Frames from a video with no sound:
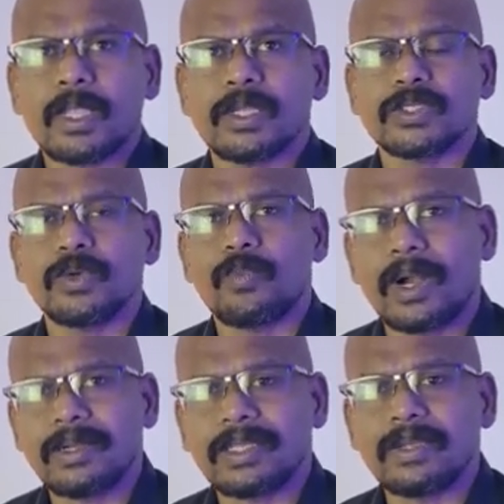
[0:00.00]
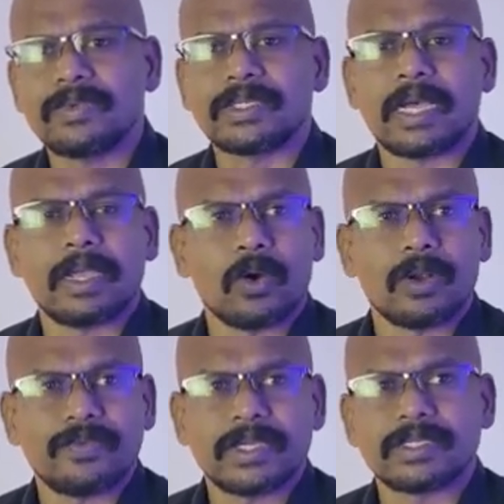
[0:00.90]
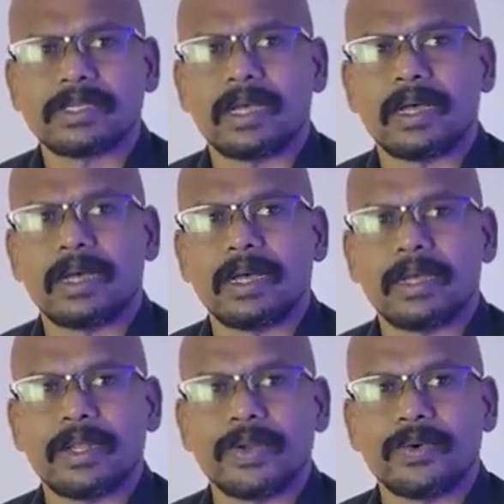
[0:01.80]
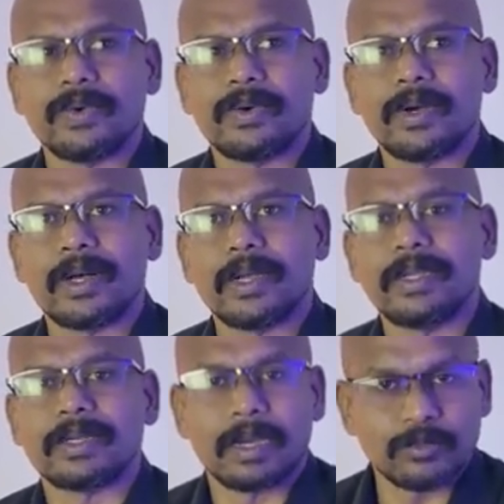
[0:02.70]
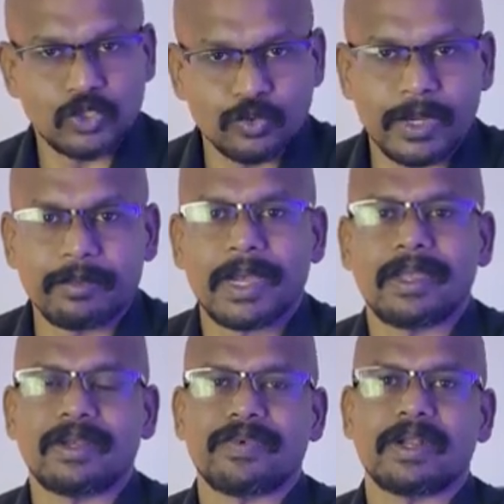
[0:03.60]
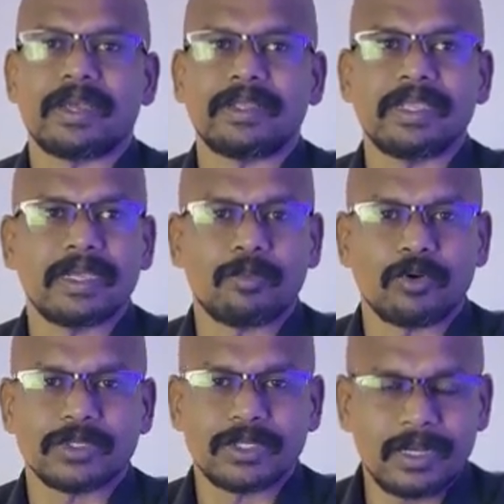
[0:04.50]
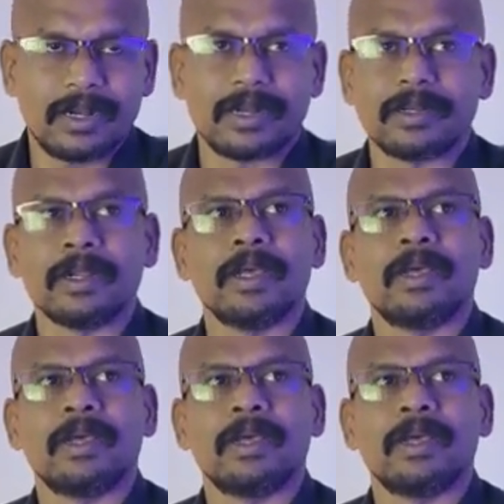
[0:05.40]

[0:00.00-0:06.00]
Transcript: So one thing which I always it comes to my mind when I think about children,